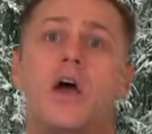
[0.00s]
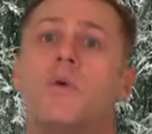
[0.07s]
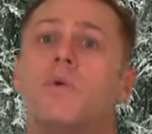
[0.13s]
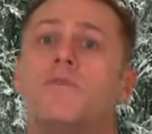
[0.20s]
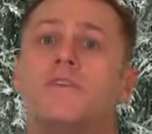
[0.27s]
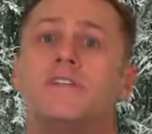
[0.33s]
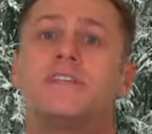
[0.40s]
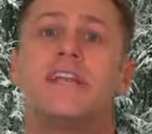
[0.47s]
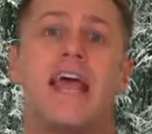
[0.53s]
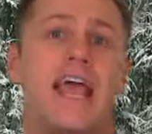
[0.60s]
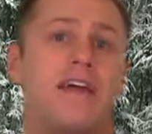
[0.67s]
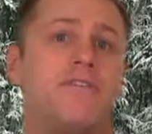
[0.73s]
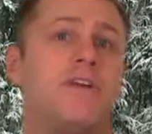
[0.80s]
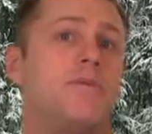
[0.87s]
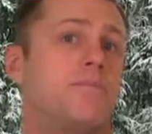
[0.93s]
will visit
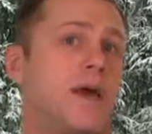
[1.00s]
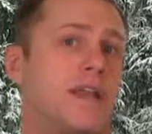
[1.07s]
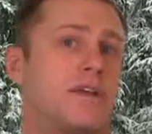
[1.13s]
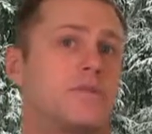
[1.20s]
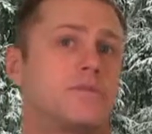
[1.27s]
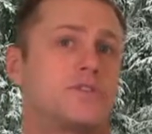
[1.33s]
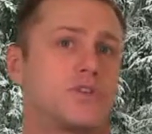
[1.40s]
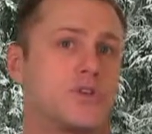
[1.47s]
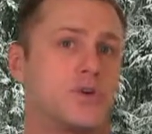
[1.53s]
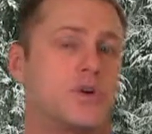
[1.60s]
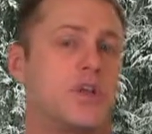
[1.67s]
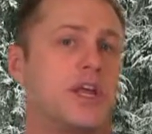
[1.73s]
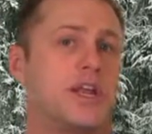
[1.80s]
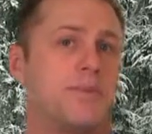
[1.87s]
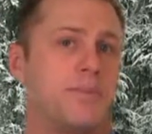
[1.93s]
every medical
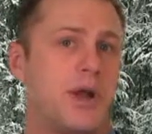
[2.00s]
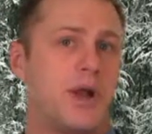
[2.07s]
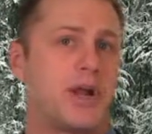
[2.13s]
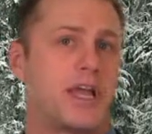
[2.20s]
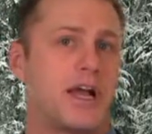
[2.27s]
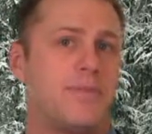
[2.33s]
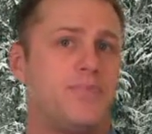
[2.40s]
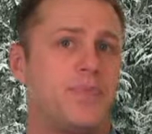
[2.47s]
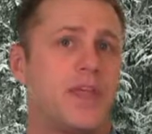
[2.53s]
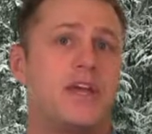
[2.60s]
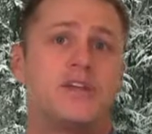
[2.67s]
school in America